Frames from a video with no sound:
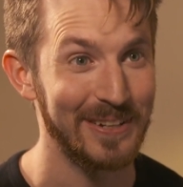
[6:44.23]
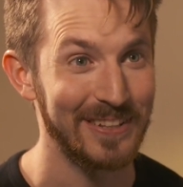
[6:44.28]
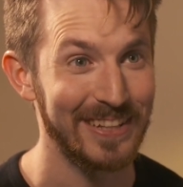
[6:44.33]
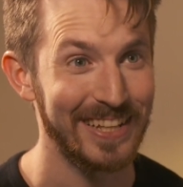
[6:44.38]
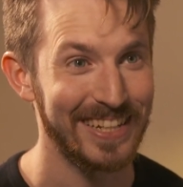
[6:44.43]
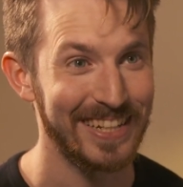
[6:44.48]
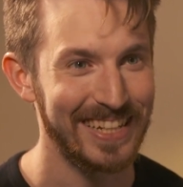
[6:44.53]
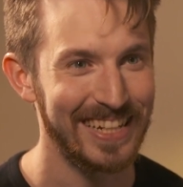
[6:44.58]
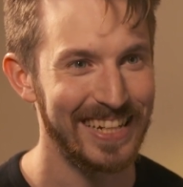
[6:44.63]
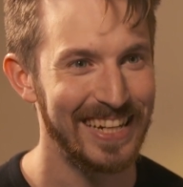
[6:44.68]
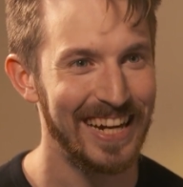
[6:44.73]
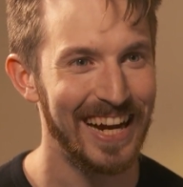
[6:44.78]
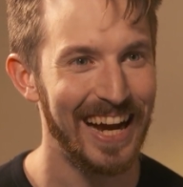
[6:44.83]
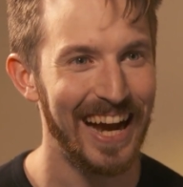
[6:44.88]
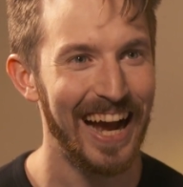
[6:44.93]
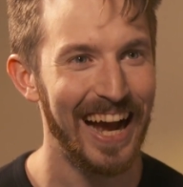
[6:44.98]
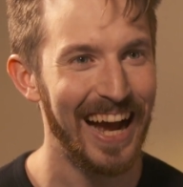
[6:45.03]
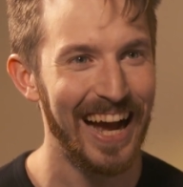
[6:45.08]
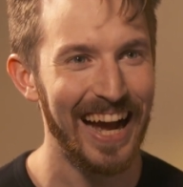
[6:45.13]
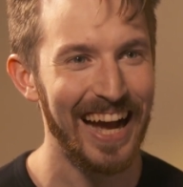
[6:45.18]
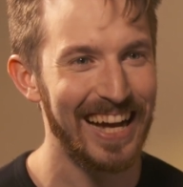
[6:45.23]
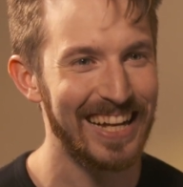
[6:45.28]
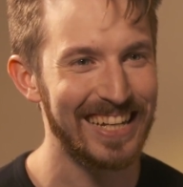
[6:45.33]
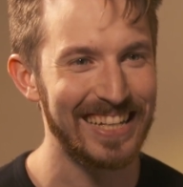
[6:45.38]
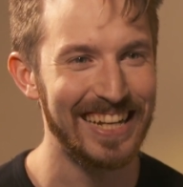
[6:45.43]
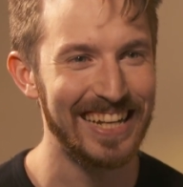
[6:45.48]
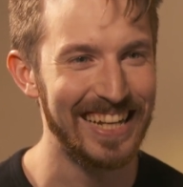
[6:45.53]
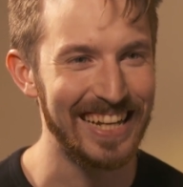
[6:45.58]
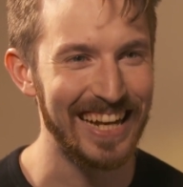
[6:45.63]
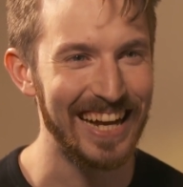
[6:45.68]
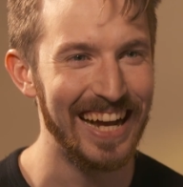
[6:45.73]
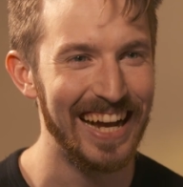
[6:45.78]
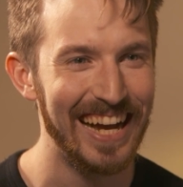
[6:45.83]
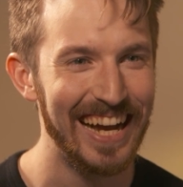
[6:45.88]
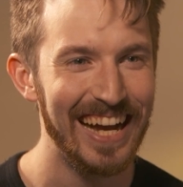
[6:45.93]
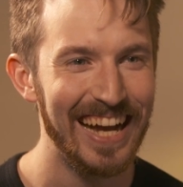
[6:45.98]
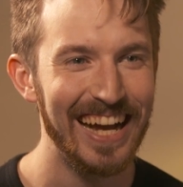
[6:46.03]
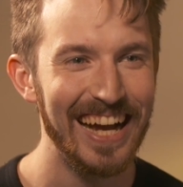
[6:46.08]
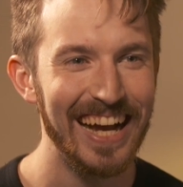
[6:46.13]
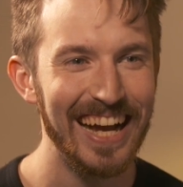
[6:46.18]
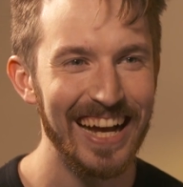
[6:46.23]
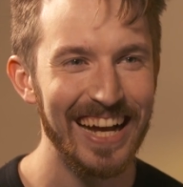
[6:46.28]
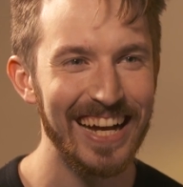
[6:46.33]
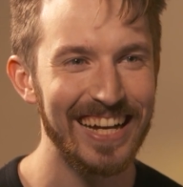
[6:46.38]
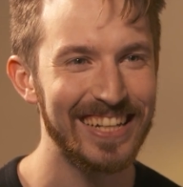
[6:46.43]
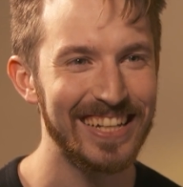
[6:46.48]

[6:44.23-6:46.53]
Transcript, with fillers: It's like, something like that. It's pretty scary stuff.